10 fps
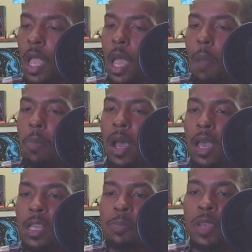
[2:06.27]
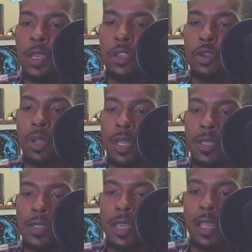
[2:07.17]
by us being
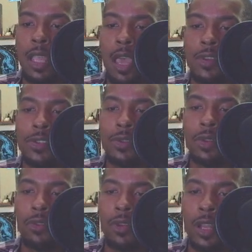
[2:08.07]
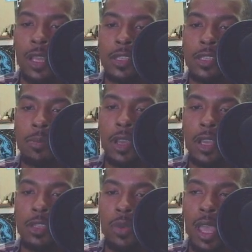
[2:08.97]
dualistic and having two different natures,
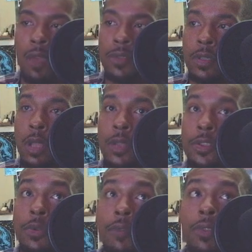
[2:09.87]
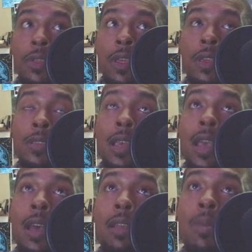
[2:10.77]
because we have two different things that
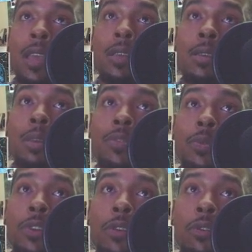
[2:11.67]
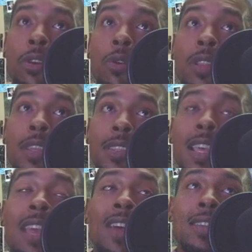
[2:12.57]
kind of make us up to a degree, or at least
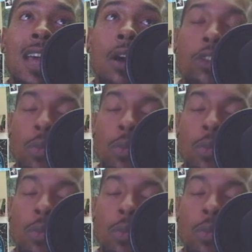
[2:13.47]
that's how the way